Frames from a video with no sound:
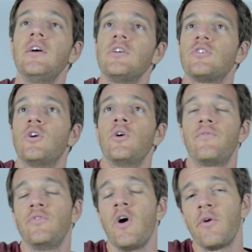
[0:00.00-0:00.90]
So
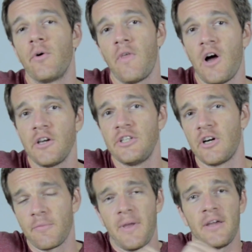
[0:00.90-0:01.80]
if you don't know, the Honky
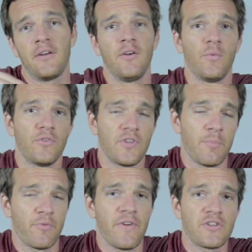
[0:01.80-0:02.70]
Tonk Man was a
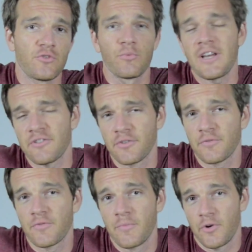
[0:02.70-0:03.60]
professional wrestler
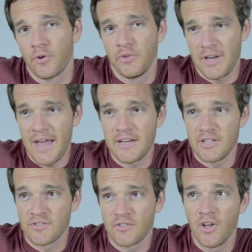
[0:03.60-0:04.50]
from the early
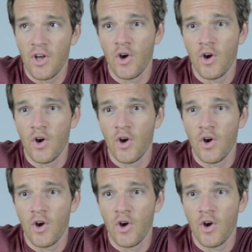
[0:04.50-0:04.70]
90s